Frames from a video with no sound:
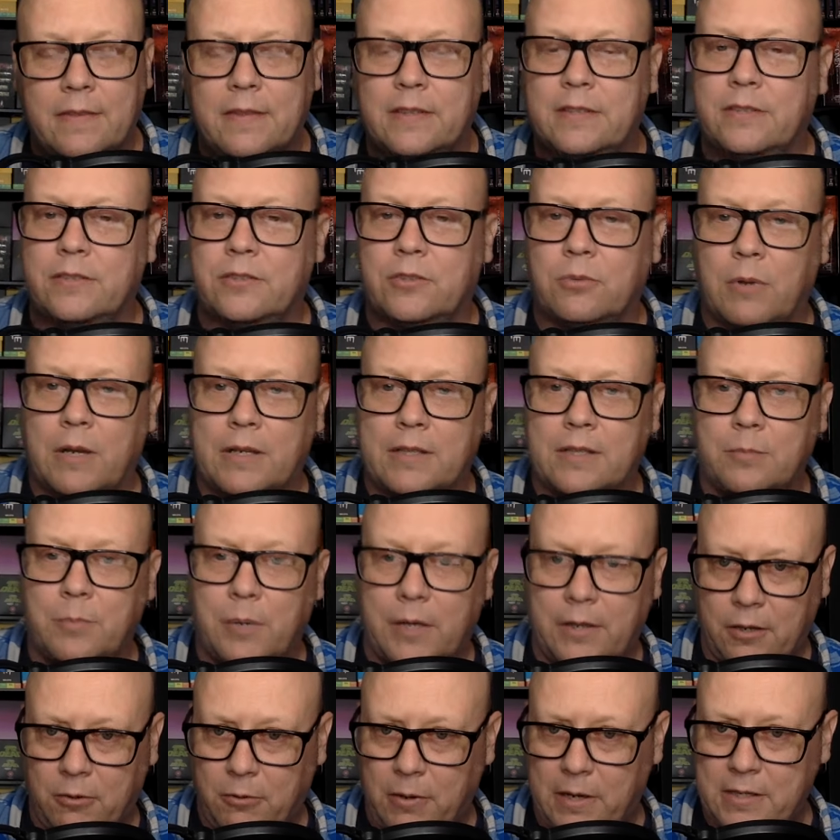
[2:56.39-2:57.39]
This is directed by
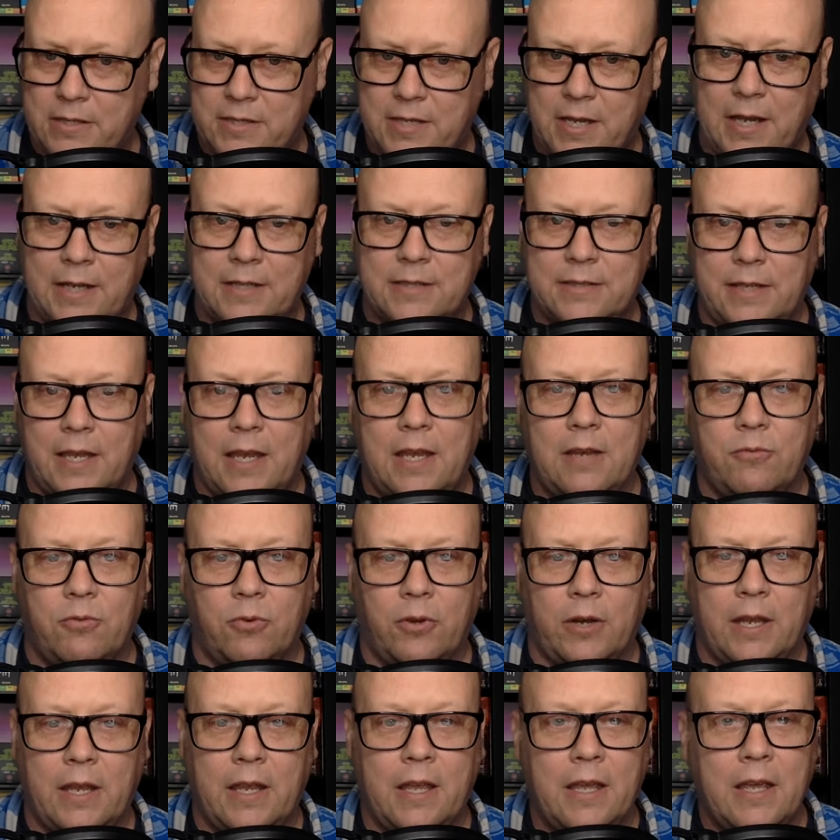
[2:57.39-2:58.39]
the great Tex
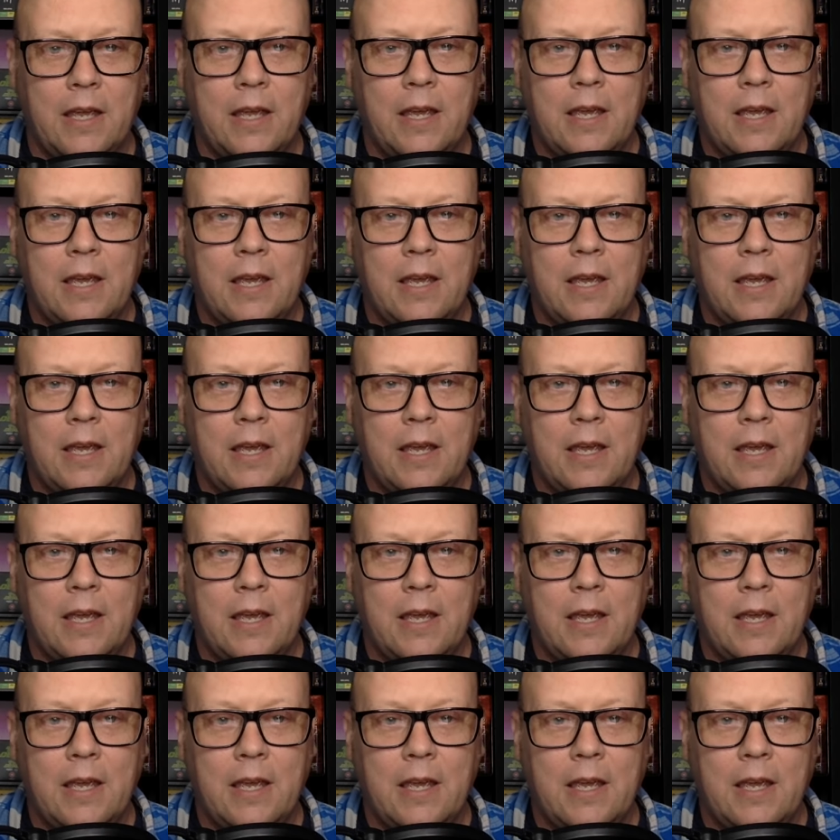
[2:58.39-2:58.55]
Avery.